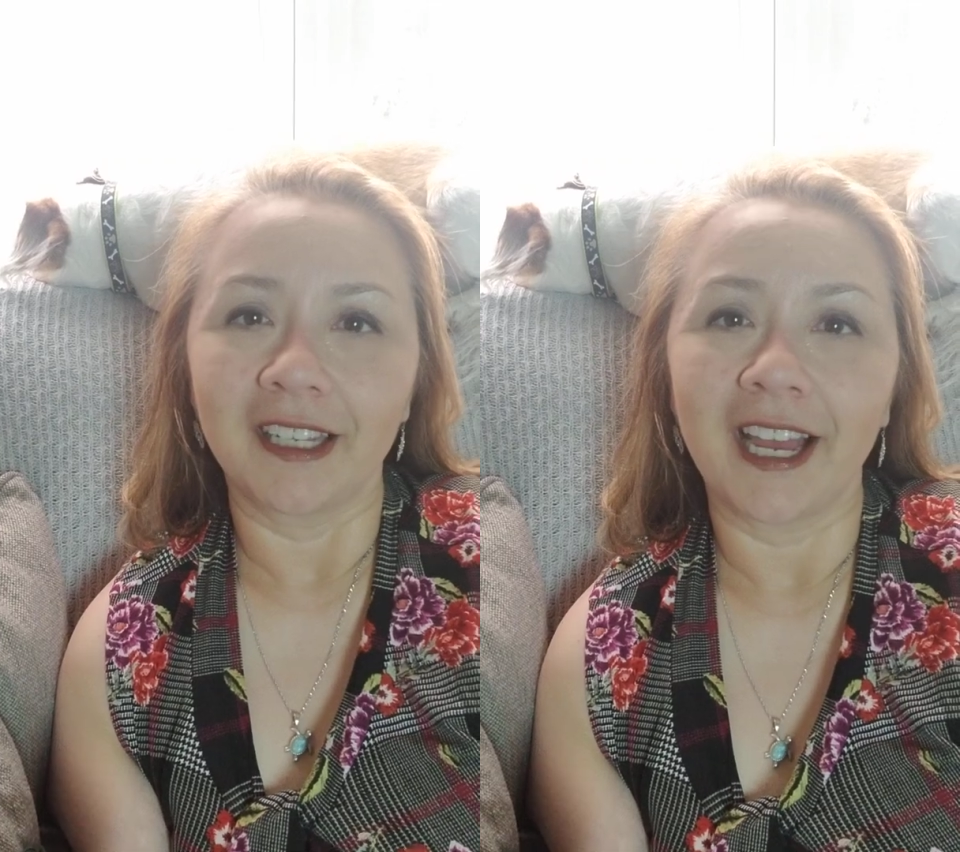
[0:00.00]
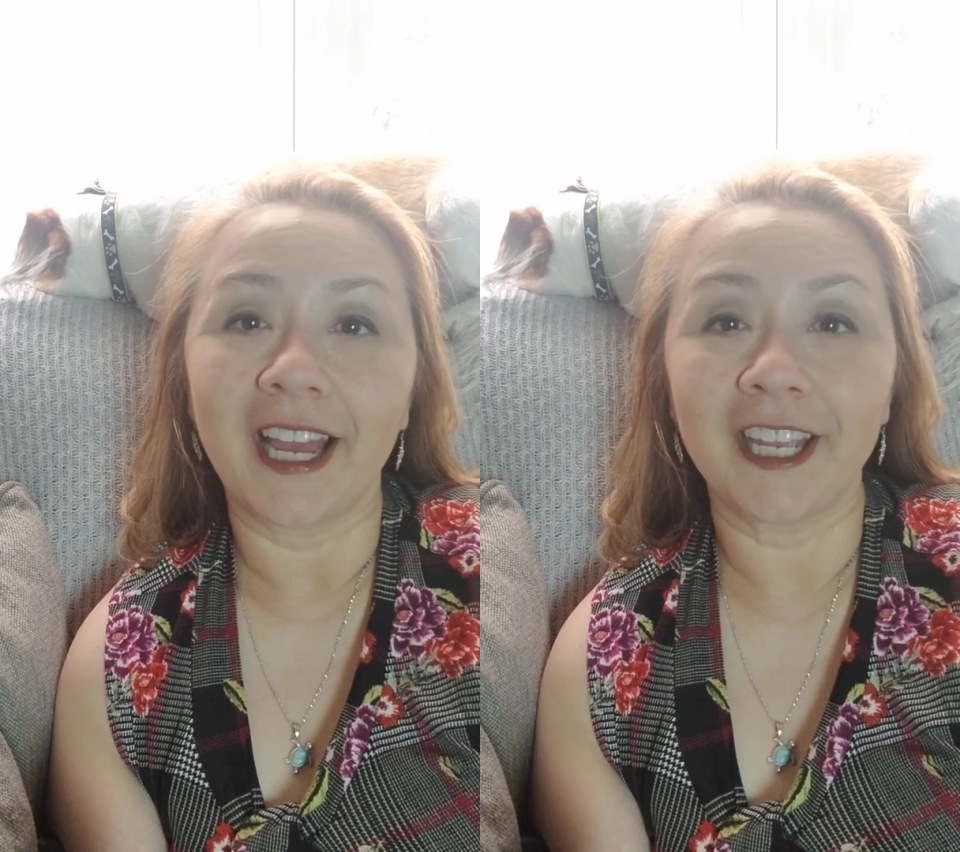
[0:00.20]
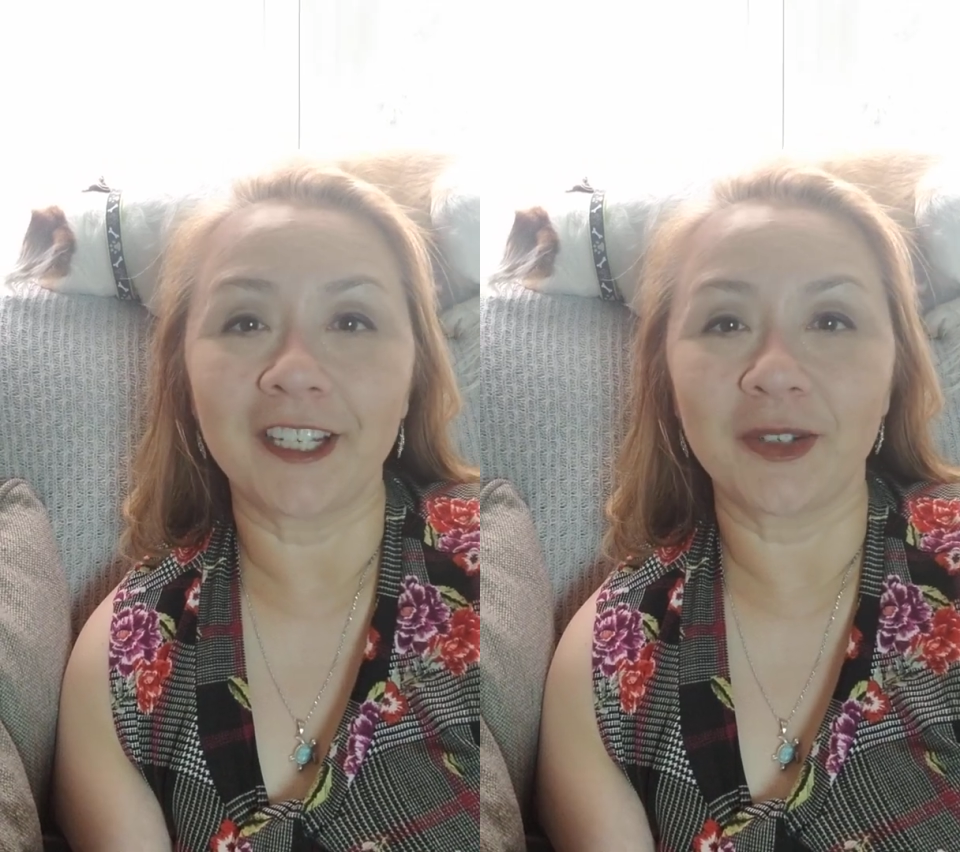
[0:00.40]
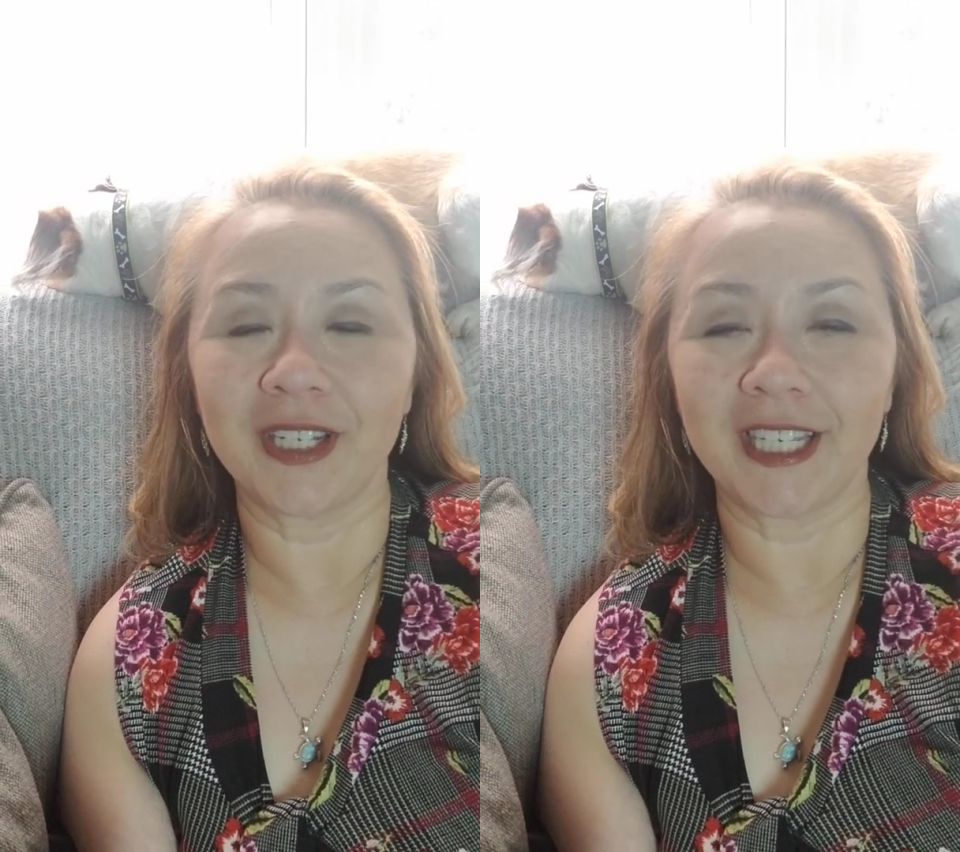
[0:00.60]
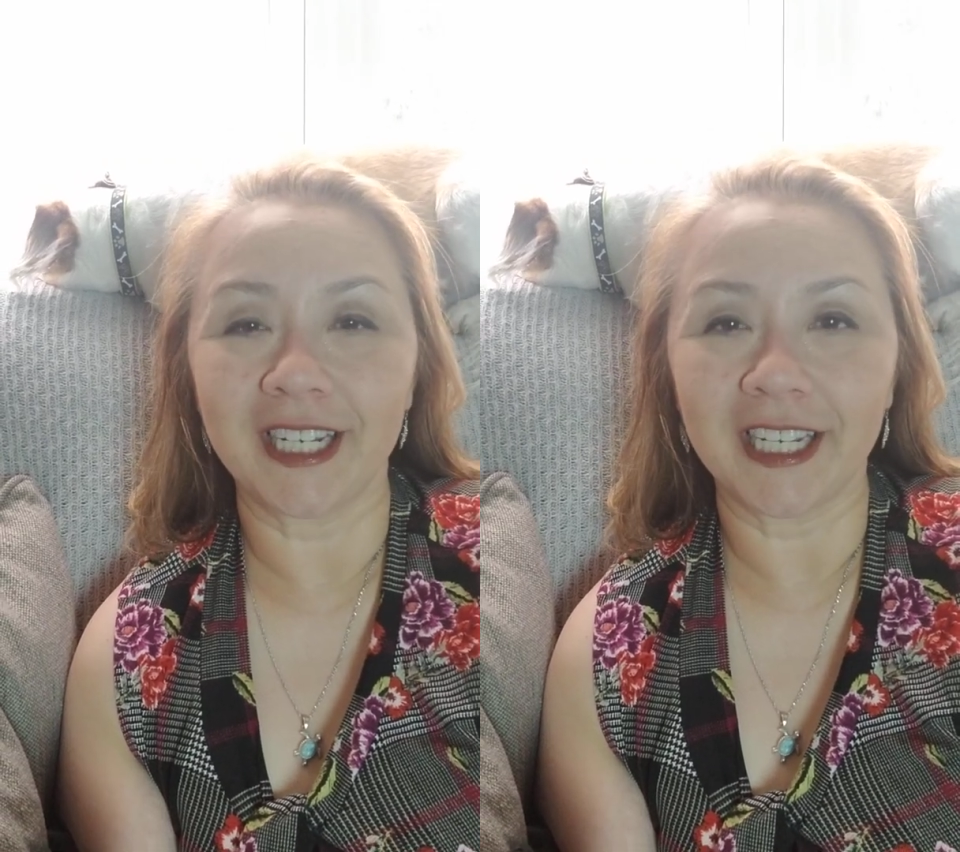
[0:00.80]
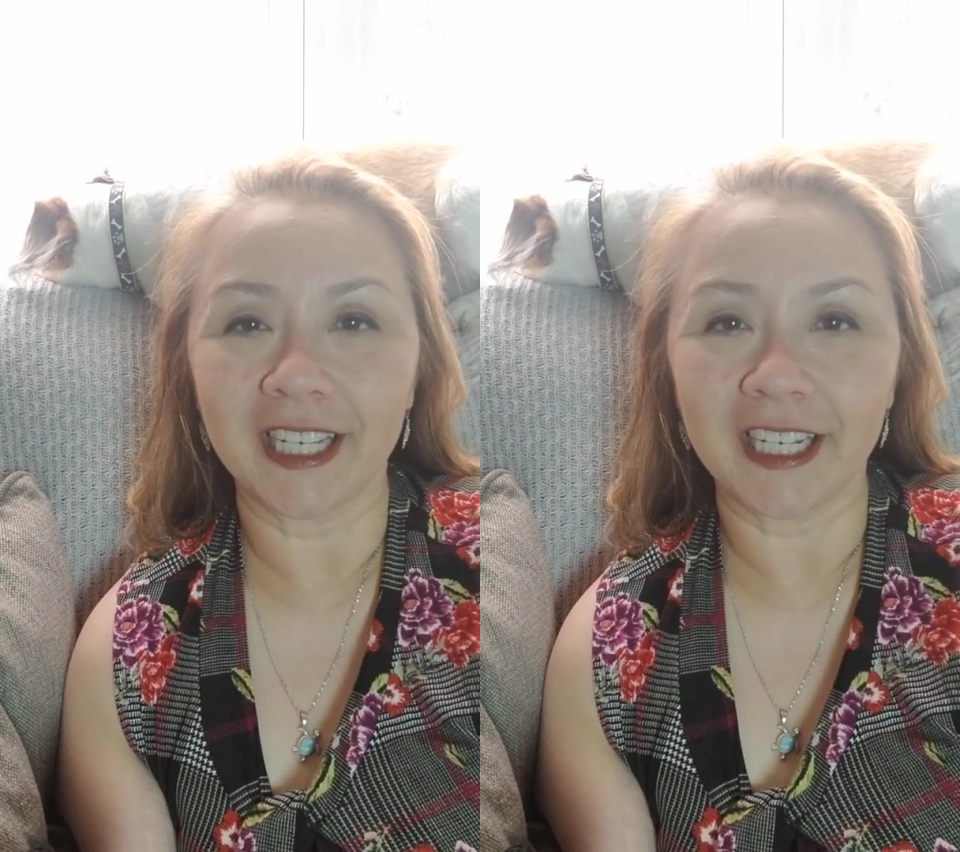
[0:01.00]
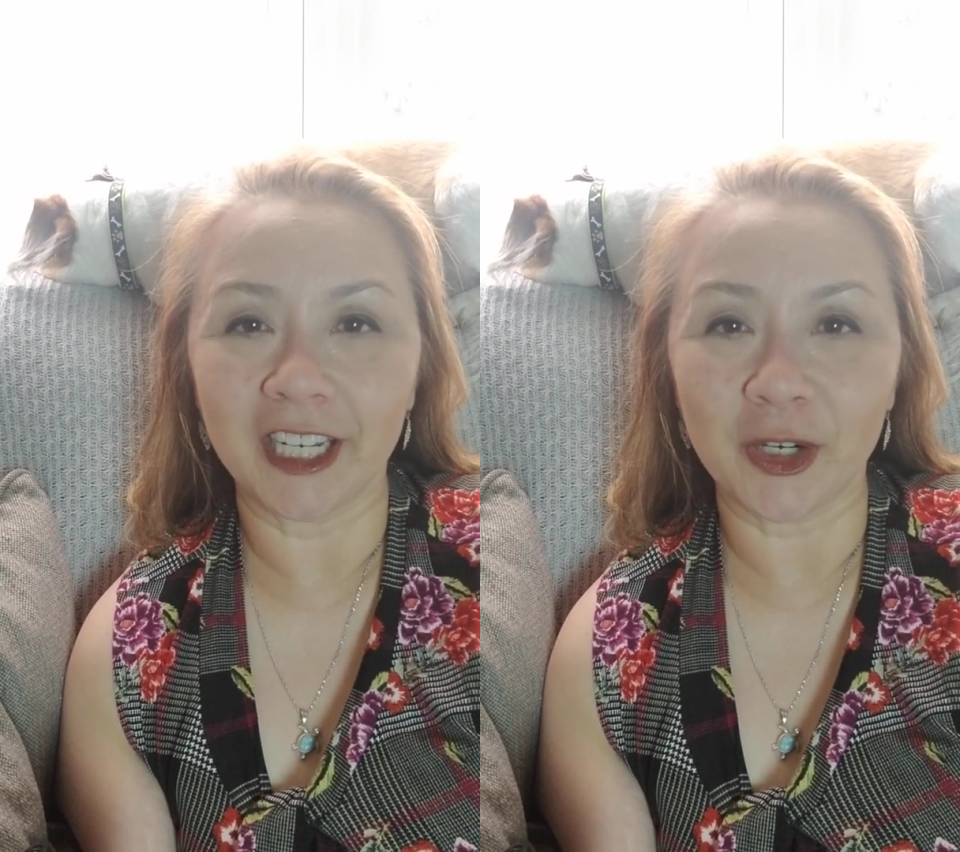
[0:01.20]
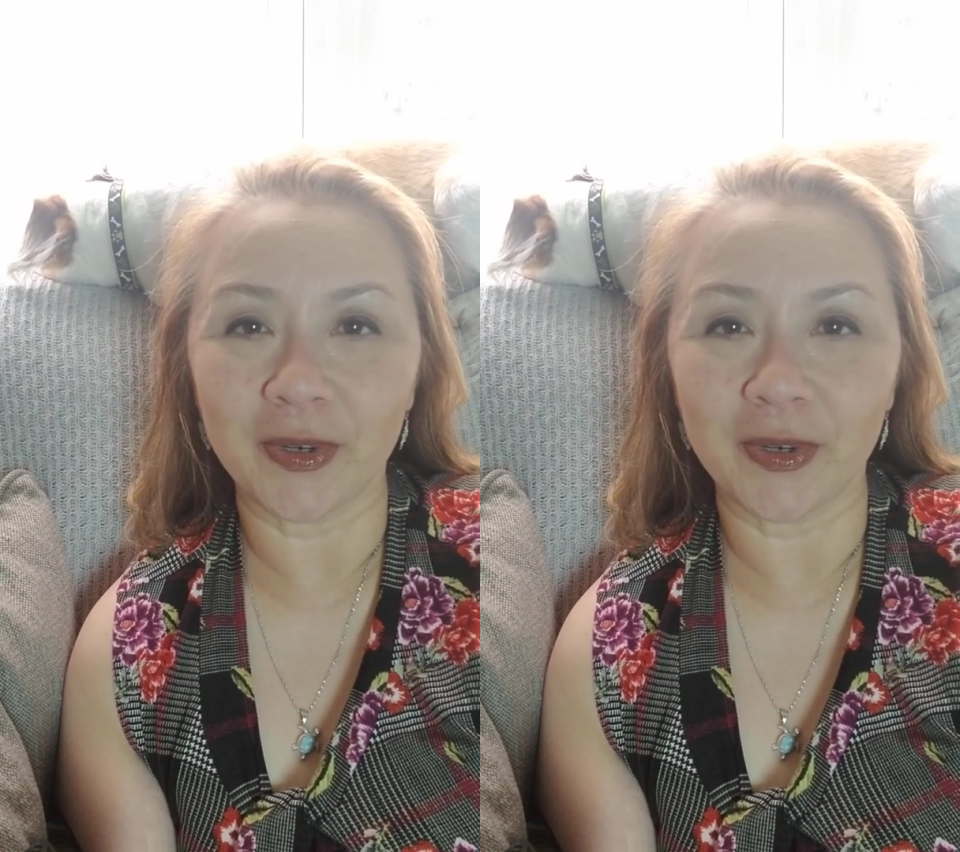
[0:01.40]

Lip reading: Hi, Teresa Duncan here